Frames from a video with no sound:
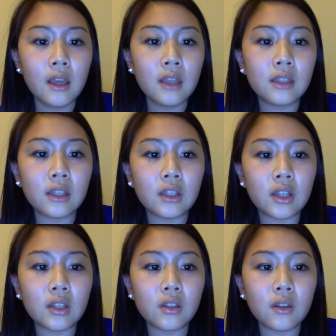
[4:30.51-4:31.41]
such
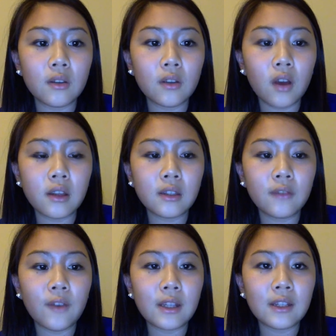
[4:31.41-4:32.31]
as
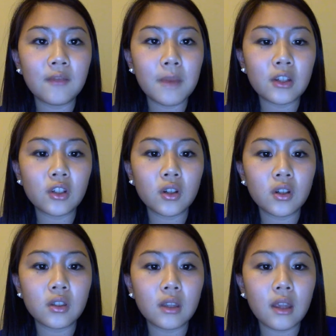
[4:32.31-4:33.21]
cost-effective
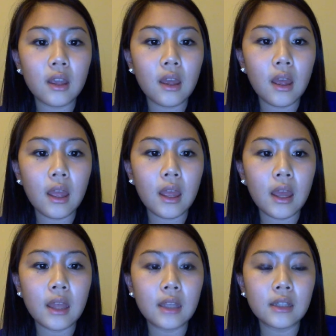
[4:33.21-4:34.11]
measures
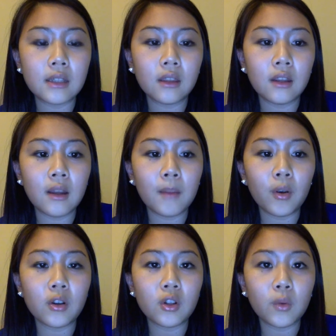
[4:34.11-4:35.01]
and the number
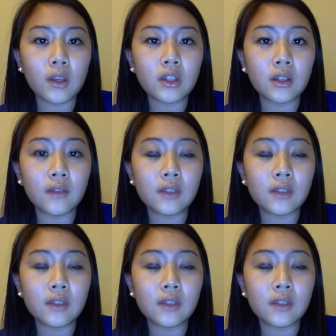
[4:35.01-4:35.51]
or duration of